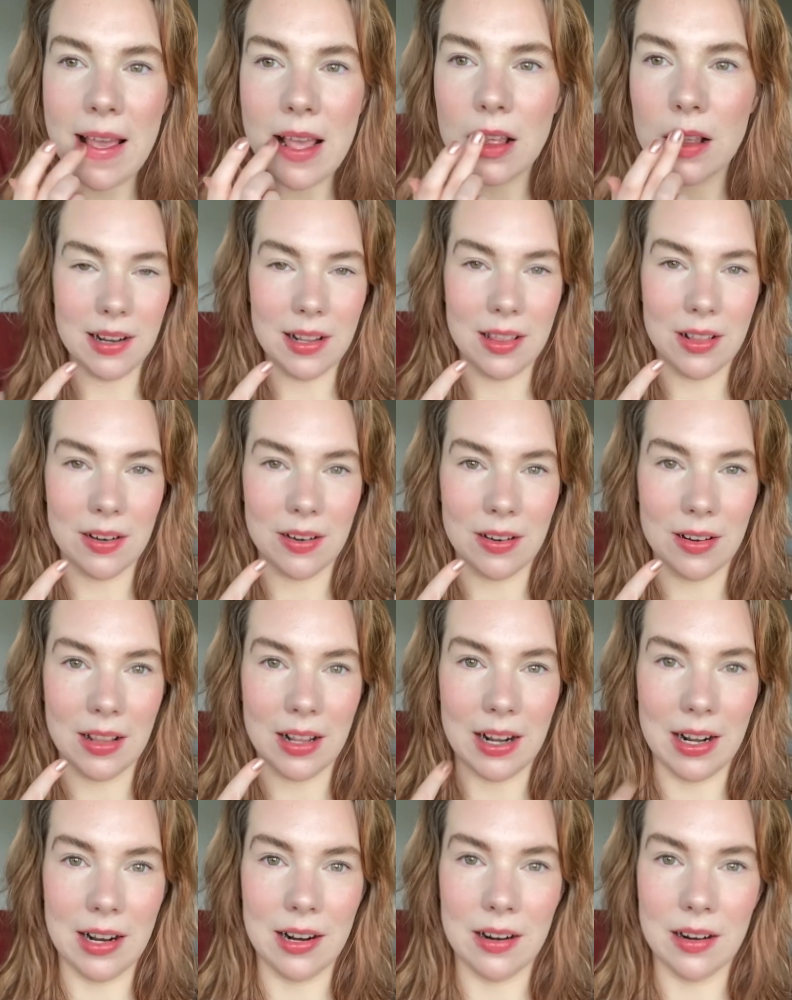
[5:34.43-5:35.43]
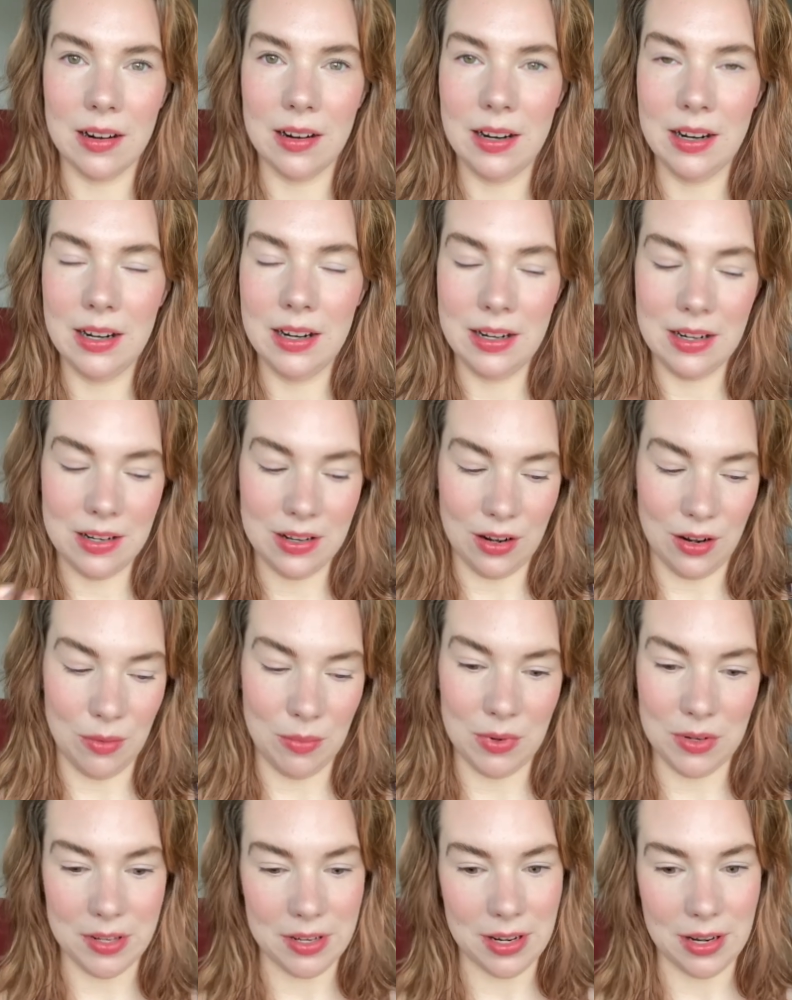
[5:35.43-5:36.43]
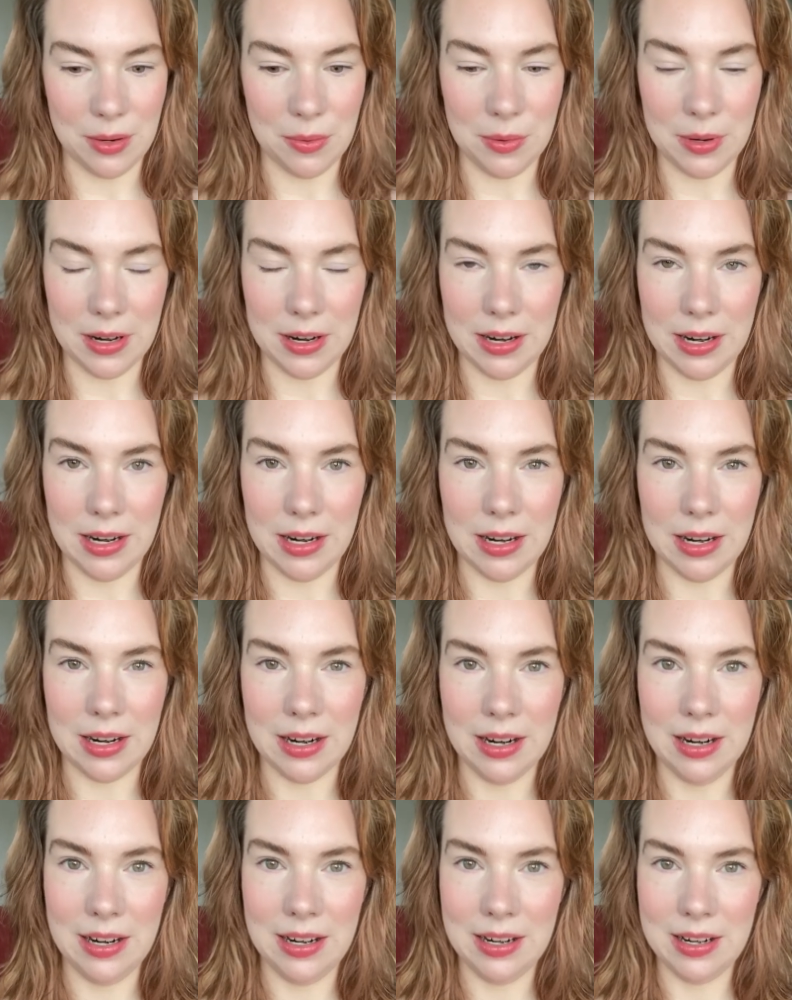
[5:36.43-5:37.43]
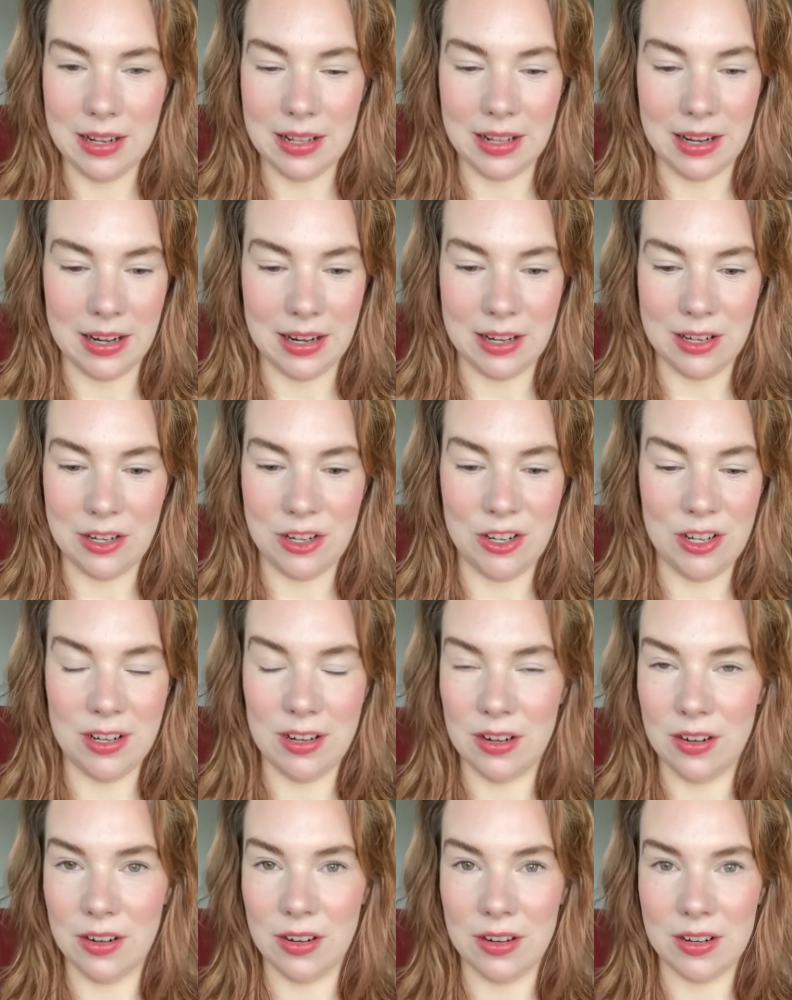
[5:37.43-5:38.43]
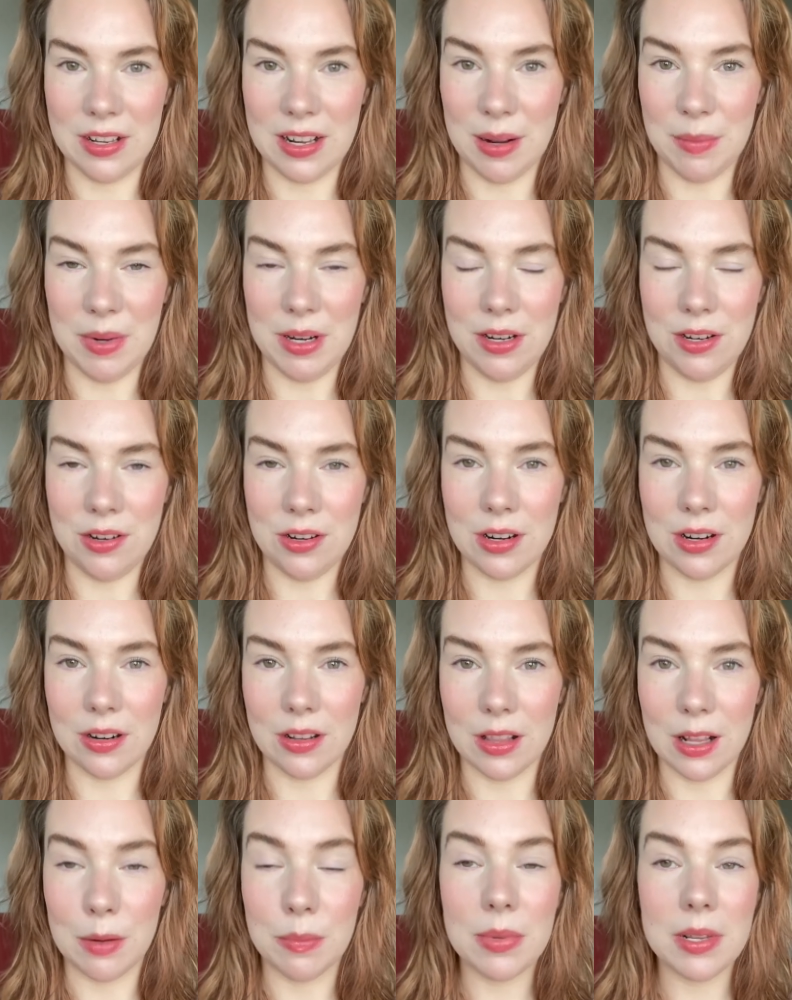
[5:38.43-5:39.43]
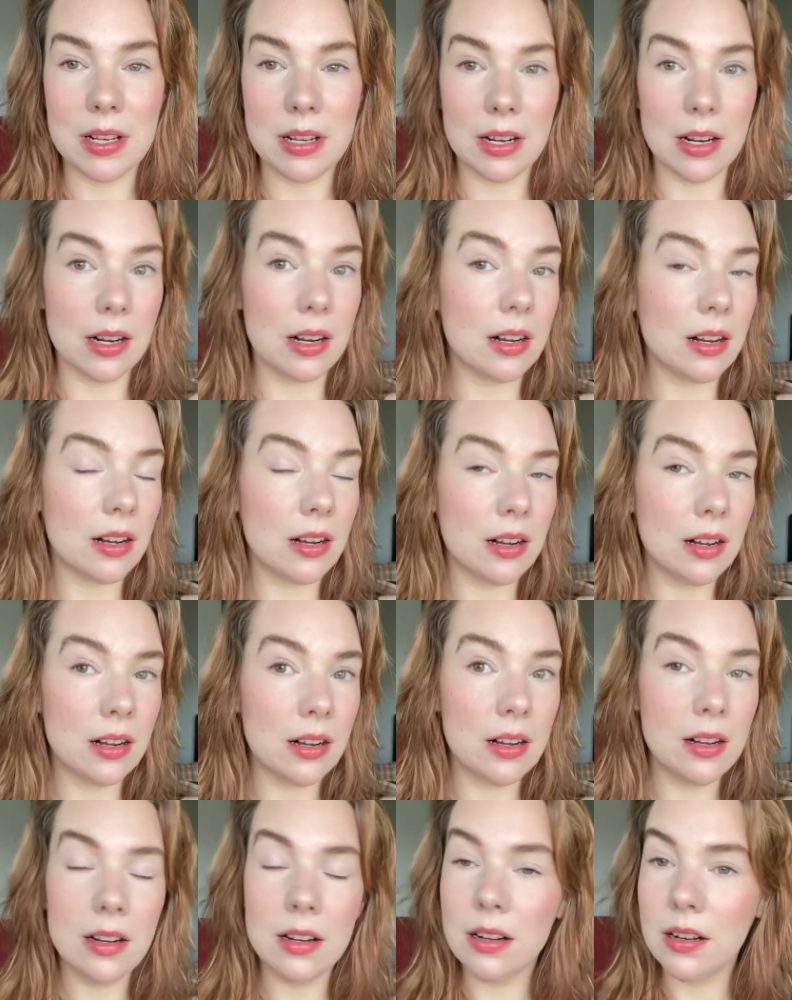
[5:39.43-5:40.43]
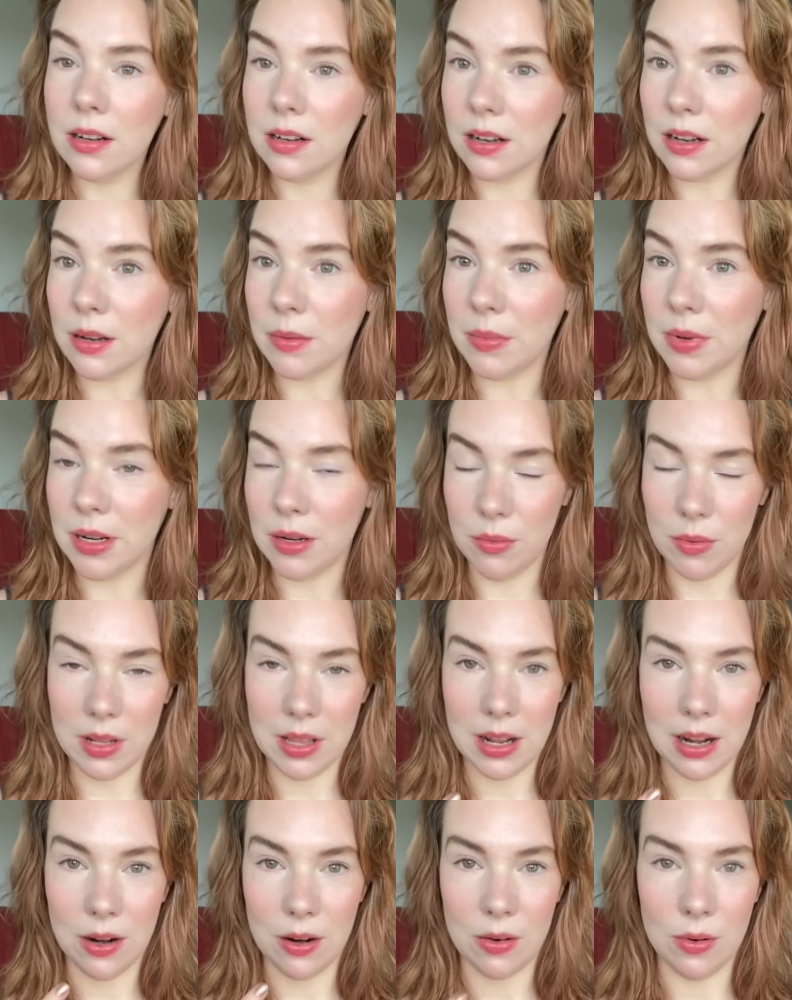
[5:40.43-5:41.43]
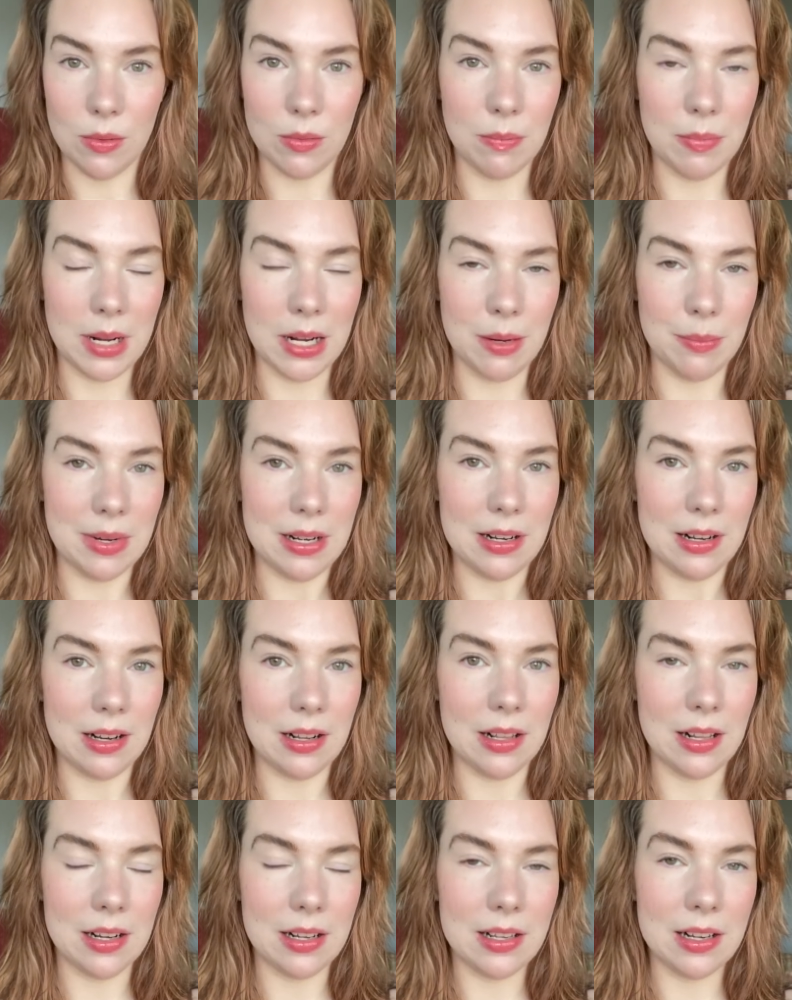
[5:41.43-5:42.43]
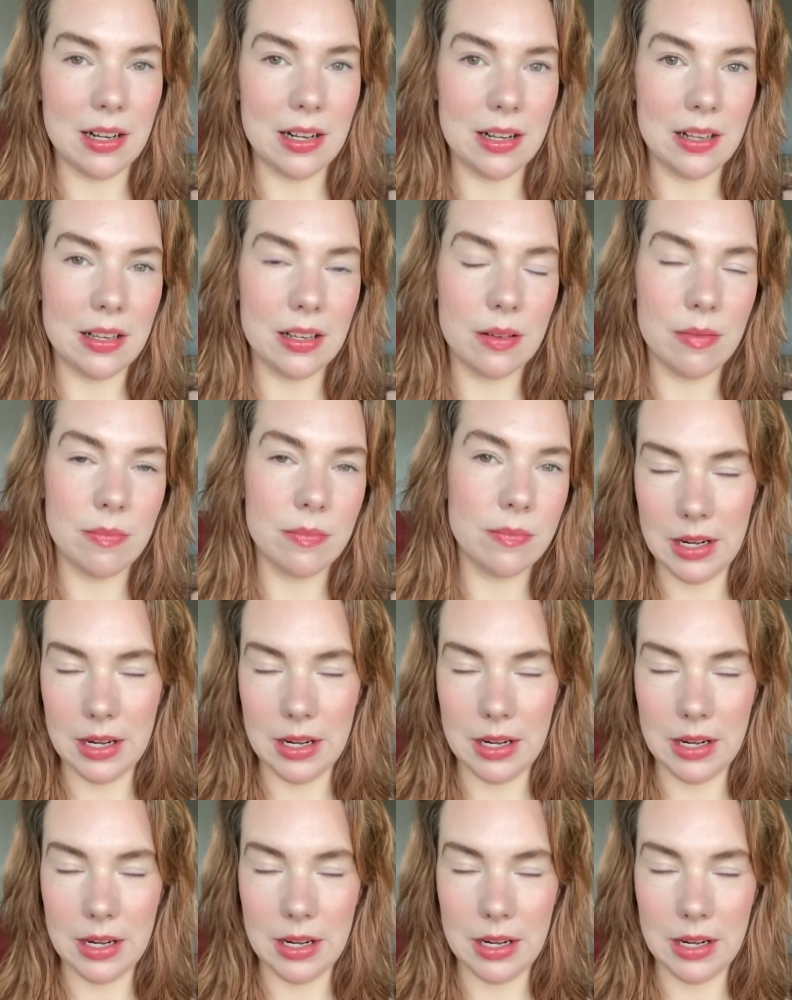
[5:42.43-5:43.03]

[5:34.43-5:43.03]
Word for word: The third layer. It's almost like wearing like a sheer or semi-sheer lipstick to me with how pigmented this is.